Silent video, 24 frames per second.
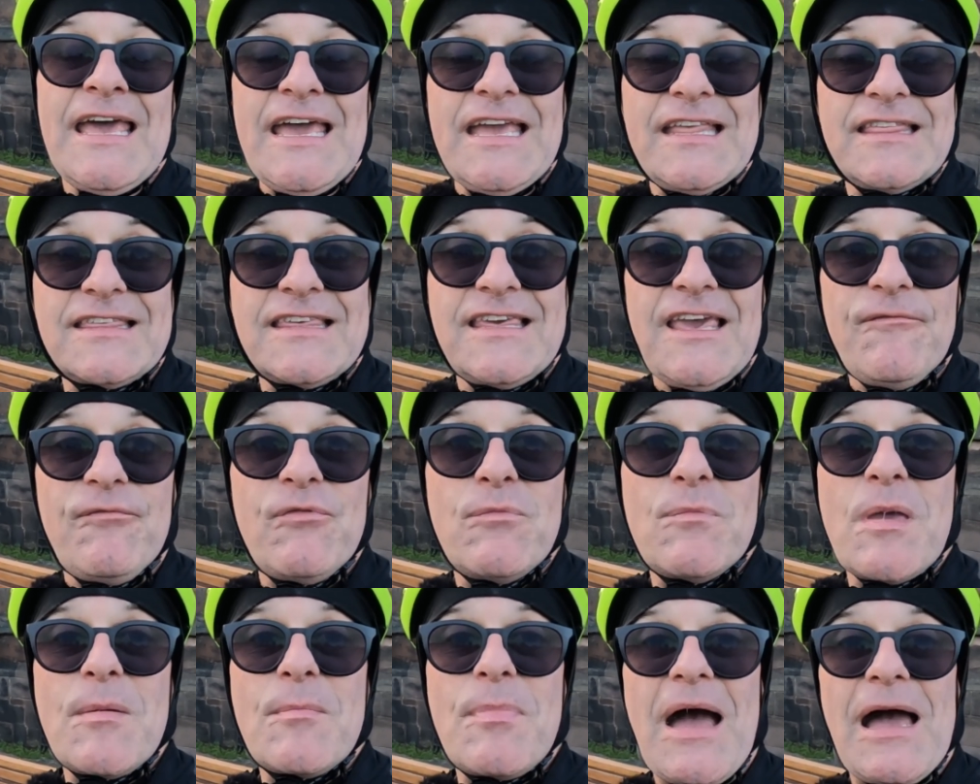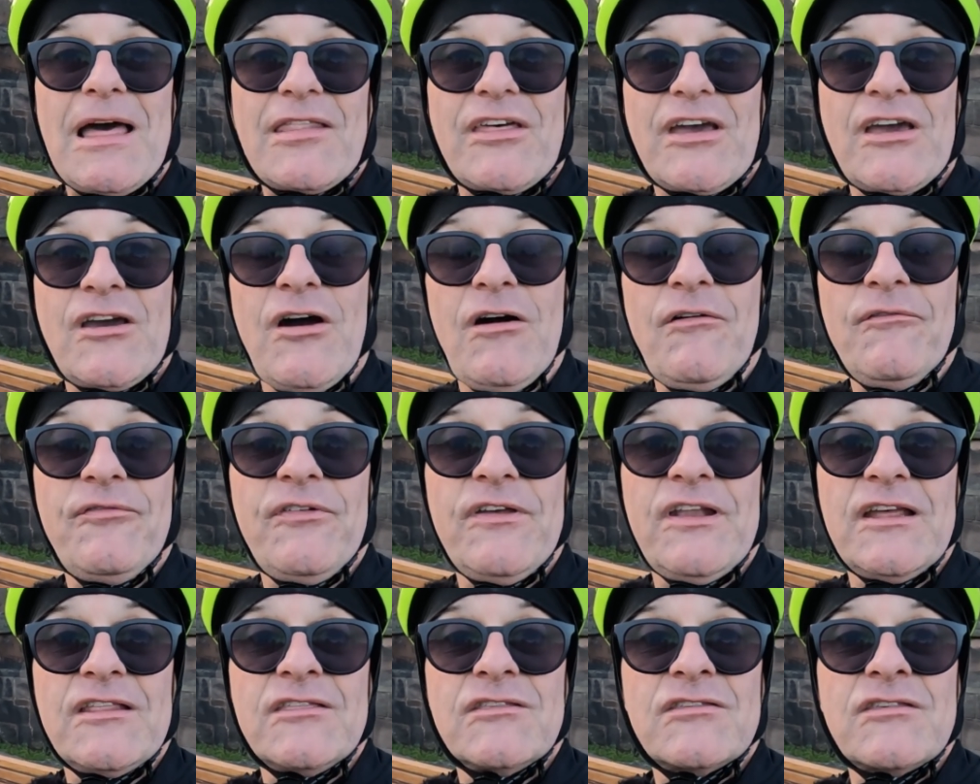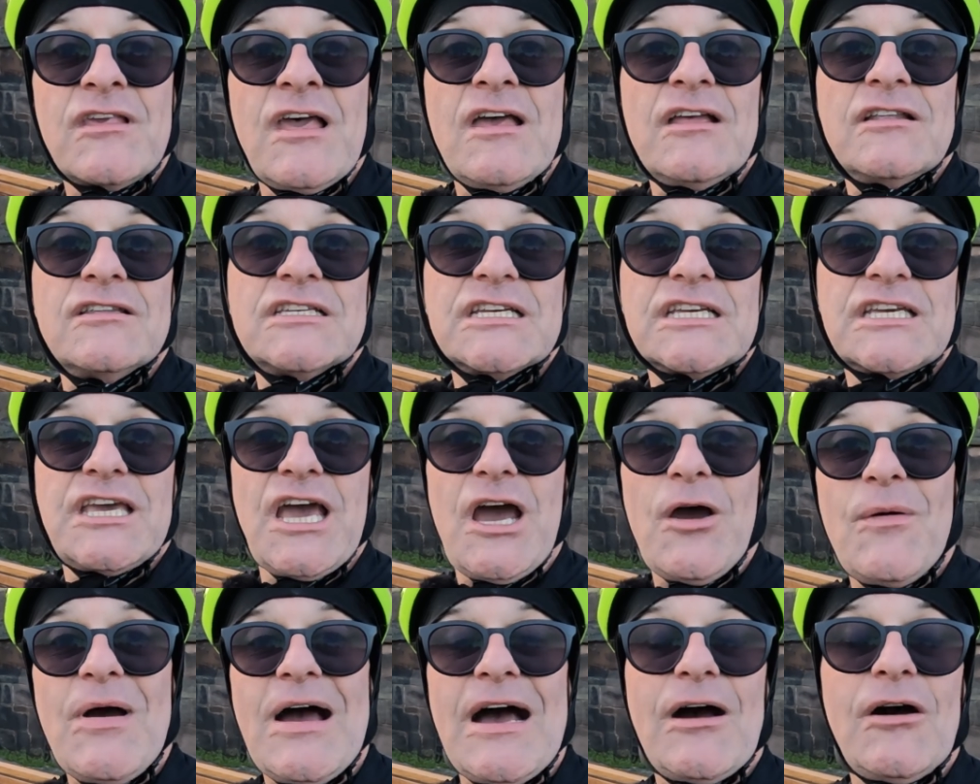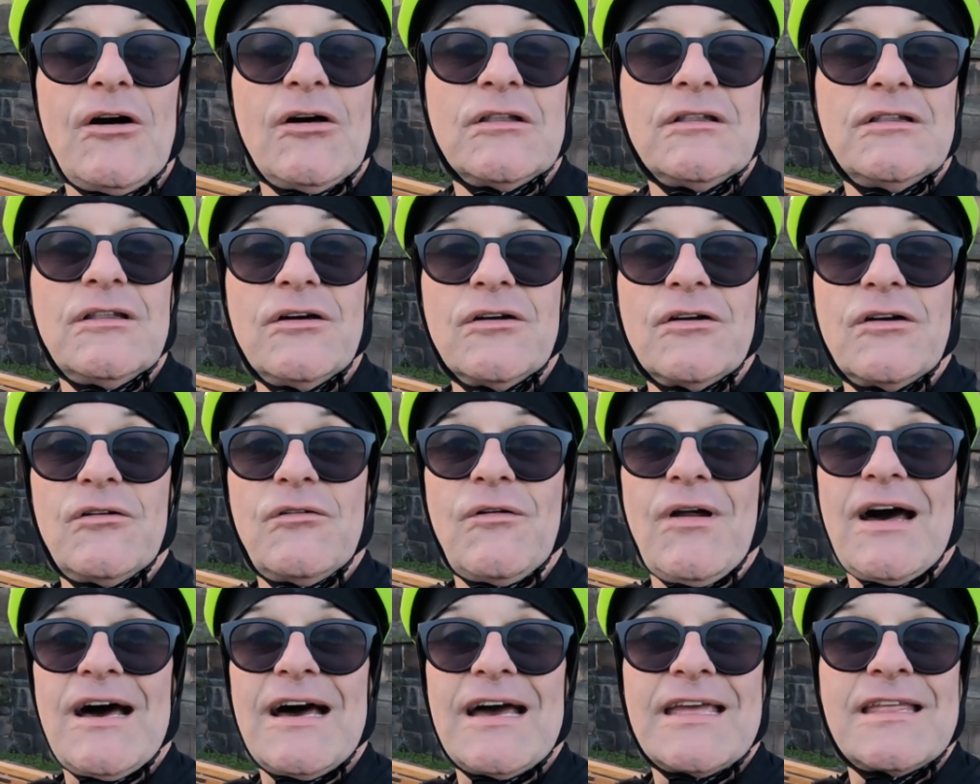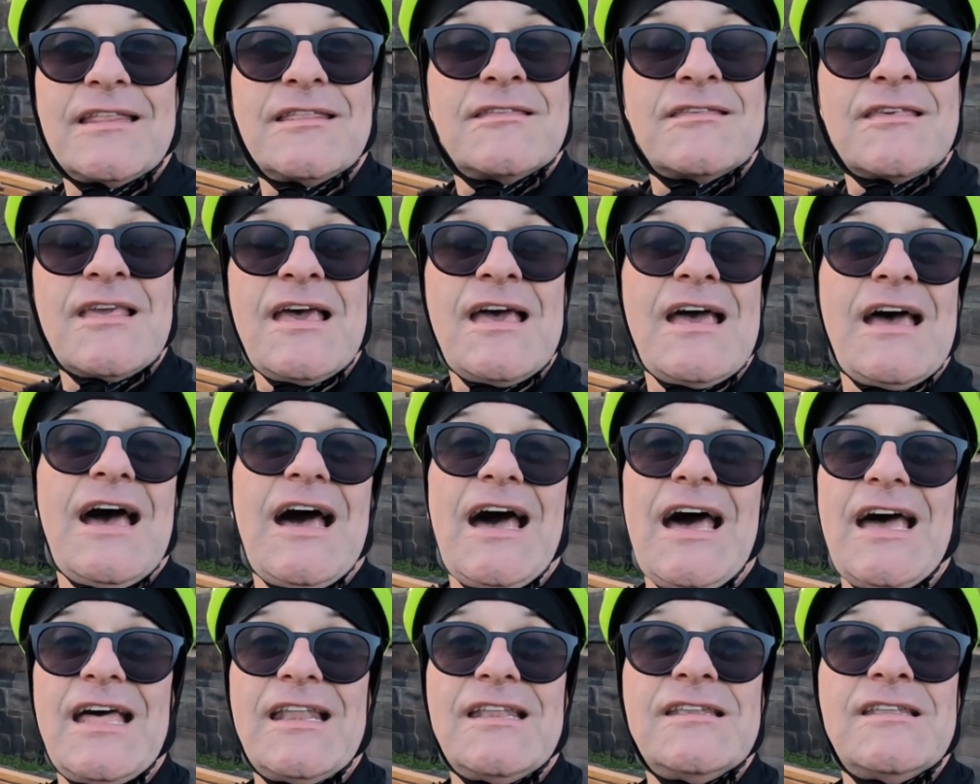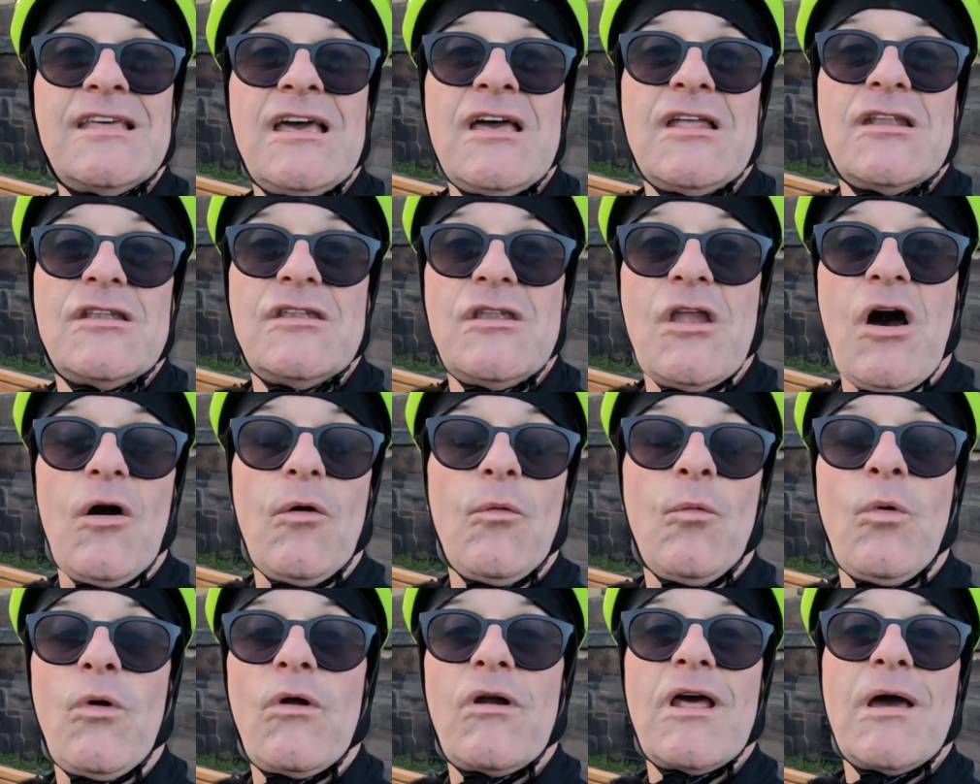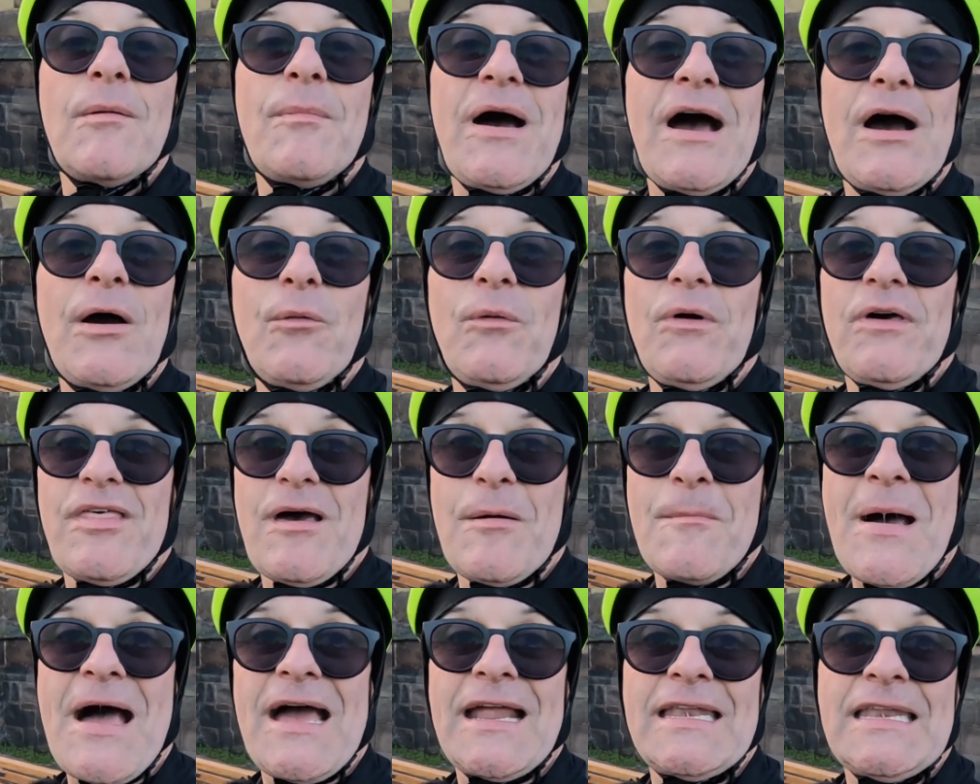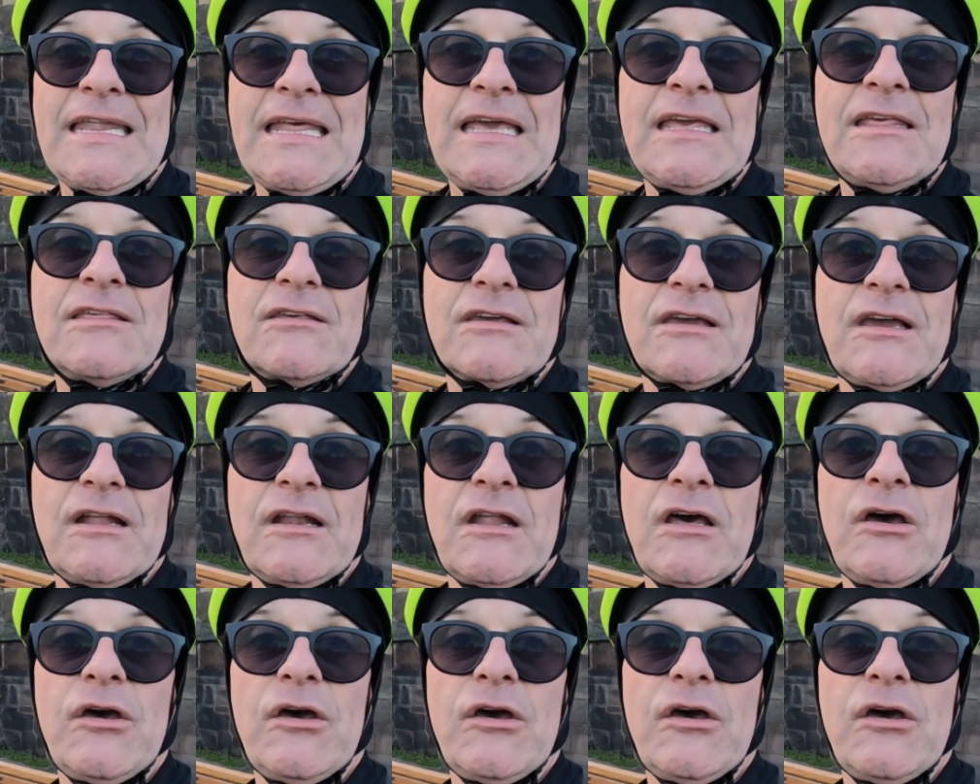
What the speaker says: It's given me back the confidence to go out on longer rides and not worry about whether my knees are going to